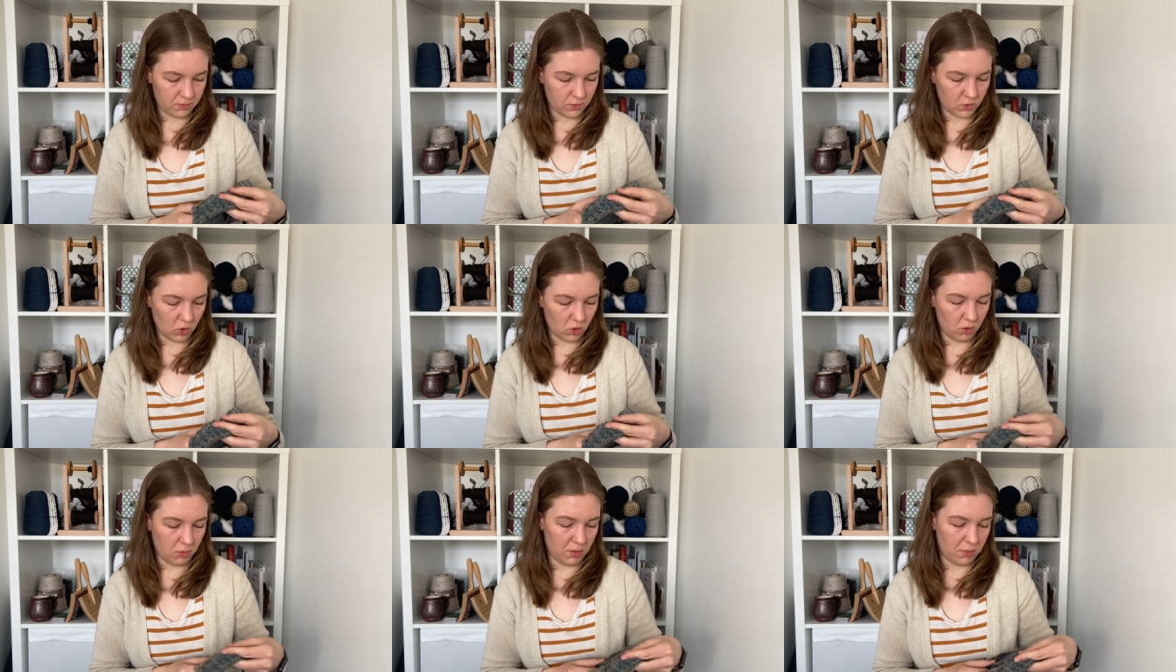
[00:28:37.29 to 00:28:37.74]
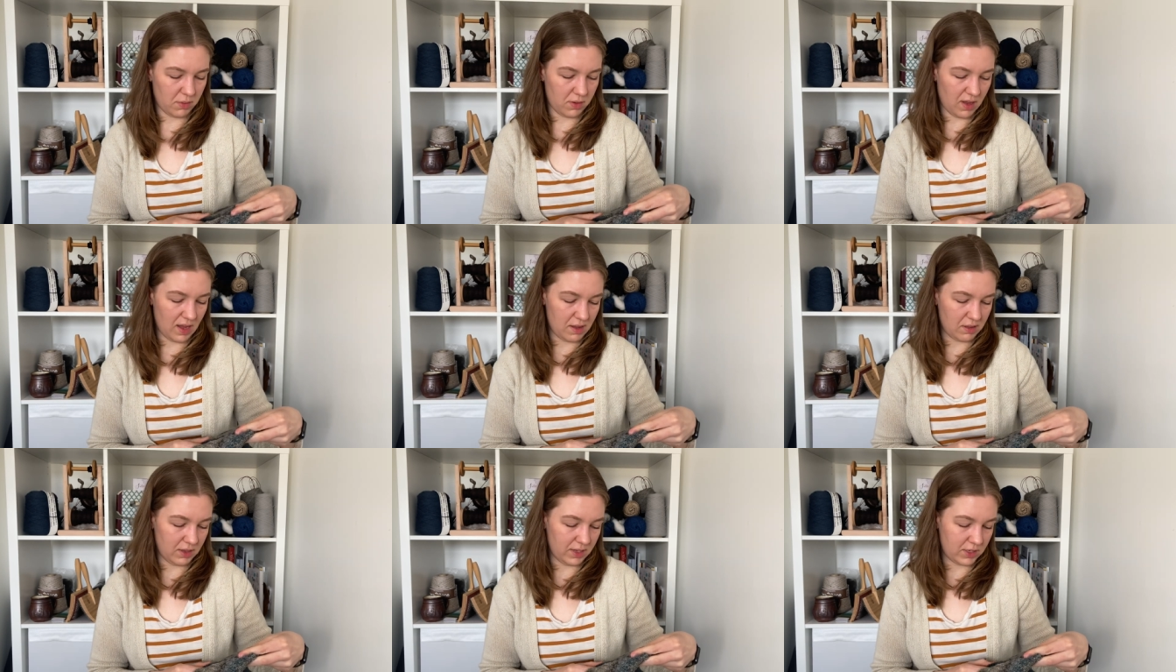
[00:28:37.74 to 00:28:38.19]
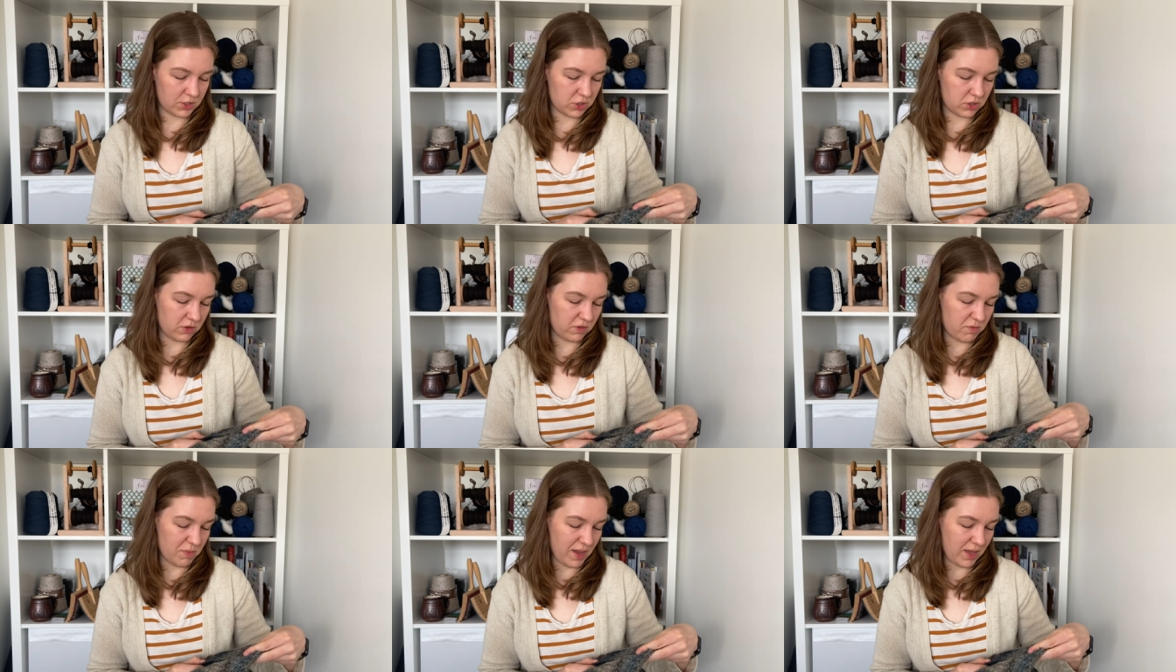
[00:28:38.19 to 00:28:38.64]
or maybe I like should
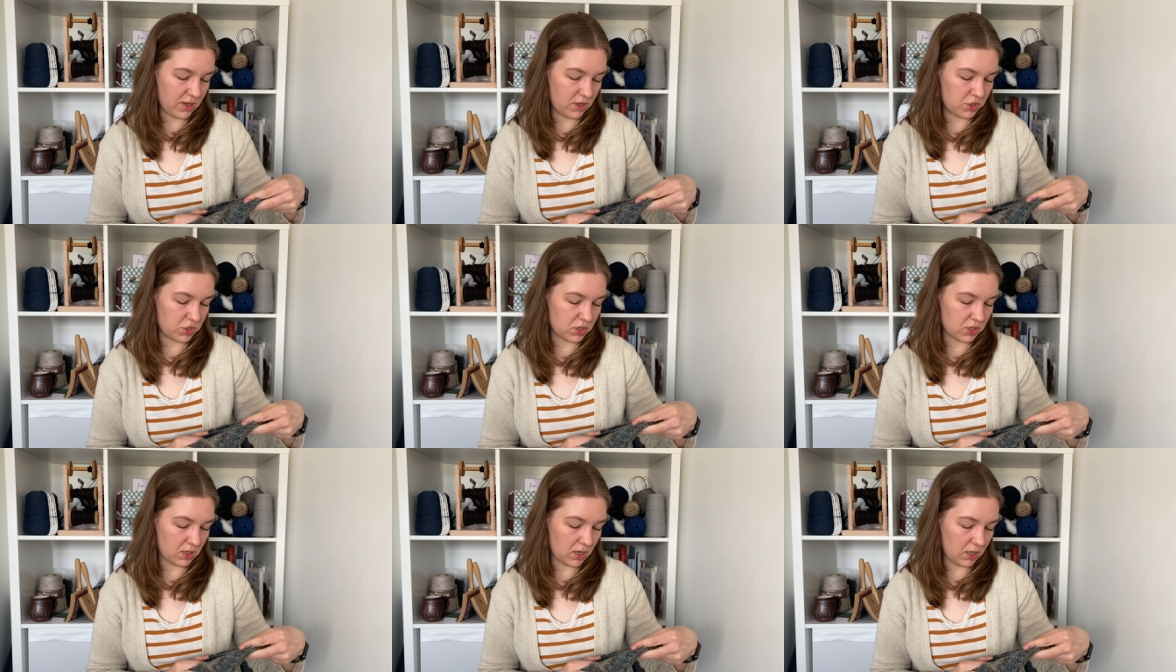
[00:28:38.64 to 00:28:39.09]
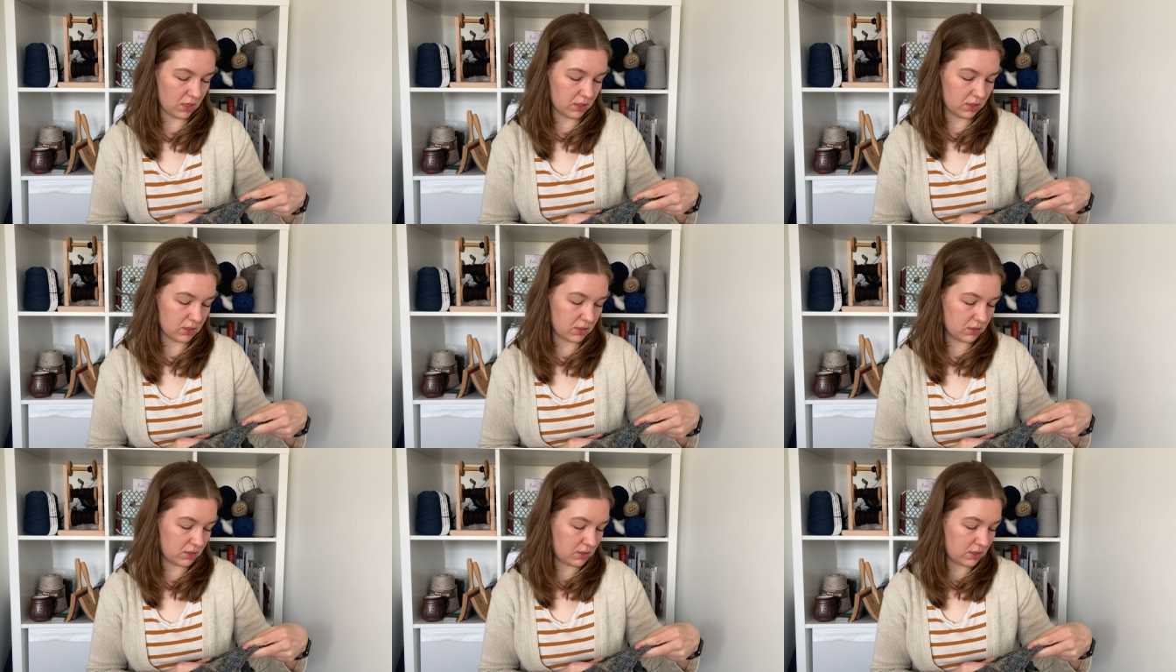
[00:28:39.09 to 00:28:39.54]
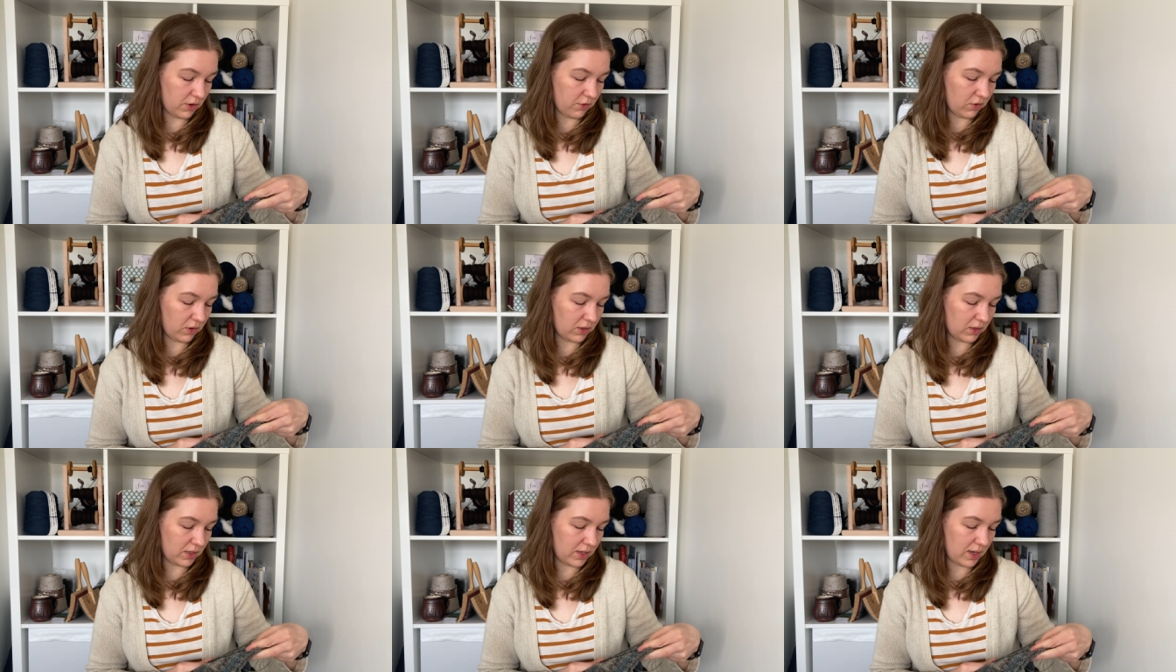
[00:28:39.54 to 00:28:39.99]
have managed the colors
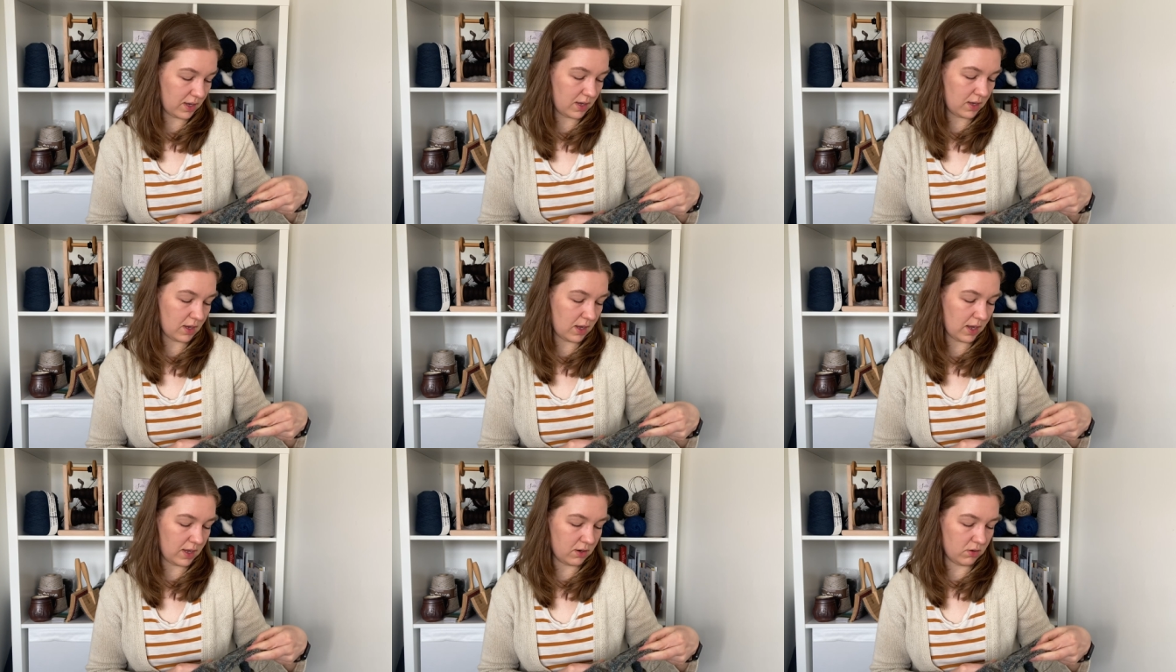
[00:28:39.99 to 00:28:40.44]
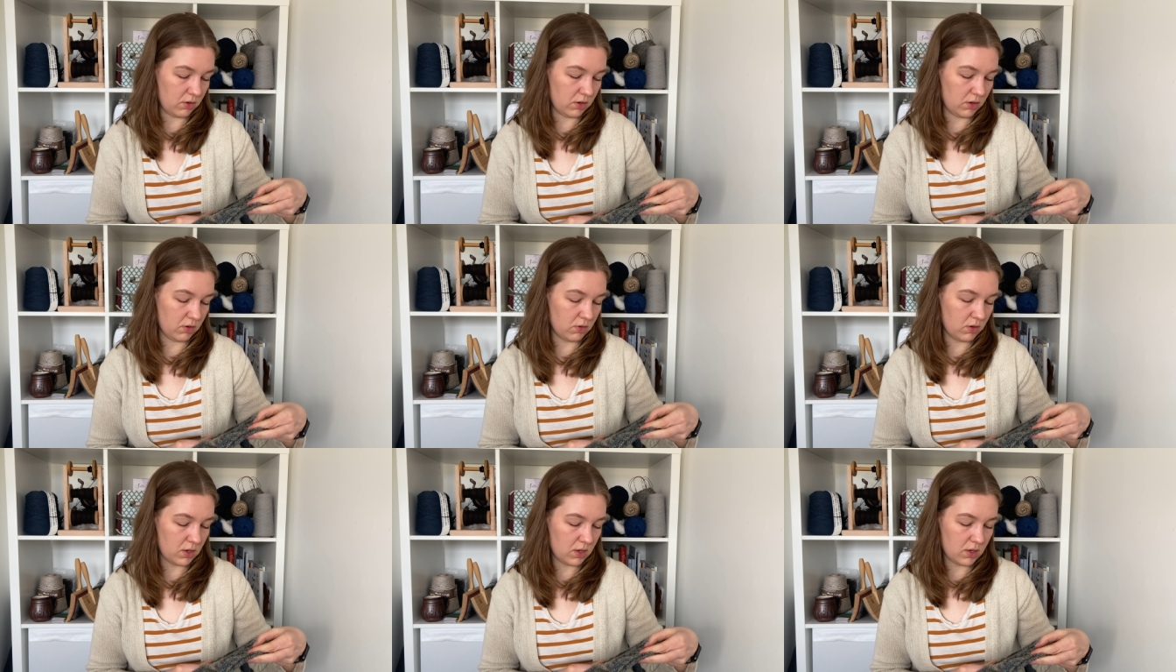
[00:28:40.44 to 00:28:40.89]
differently. I don't know.